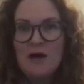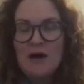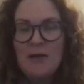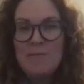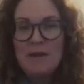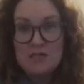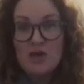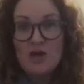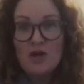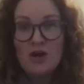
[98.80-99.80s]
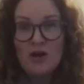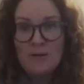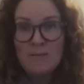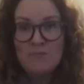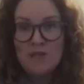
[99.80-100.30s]
my
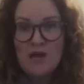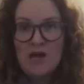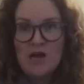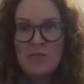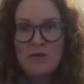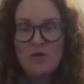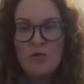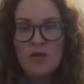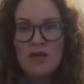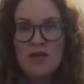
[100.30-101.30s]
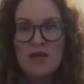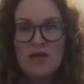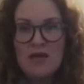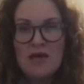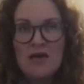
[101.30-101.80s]
daughter, we,
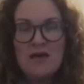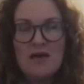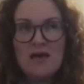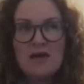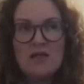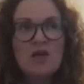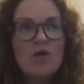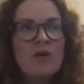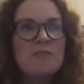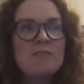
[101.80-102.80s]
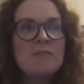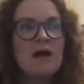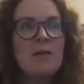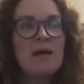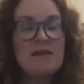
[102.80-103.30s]
it
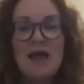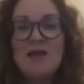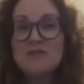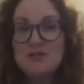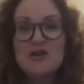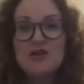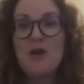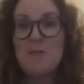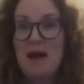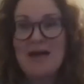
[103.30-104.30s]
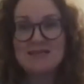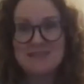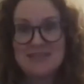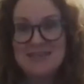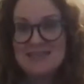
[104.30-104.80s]
my life took a
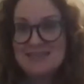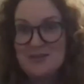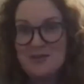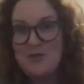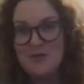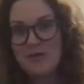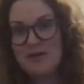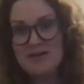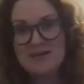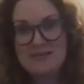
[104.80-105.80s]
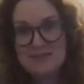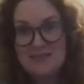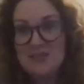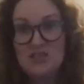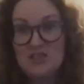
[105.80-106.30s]
backseat to
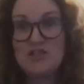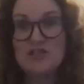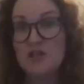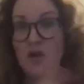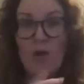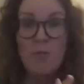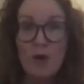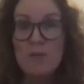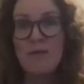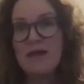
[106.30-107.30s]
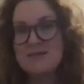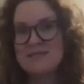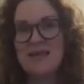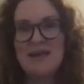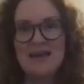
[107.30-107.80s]
just appointments
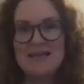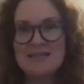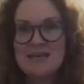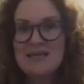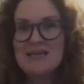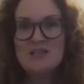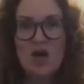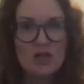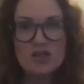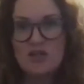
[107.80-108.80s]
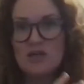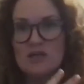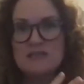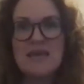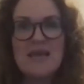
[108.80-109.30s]
and
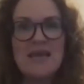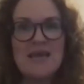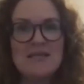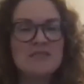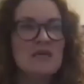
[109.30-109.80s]
doctors and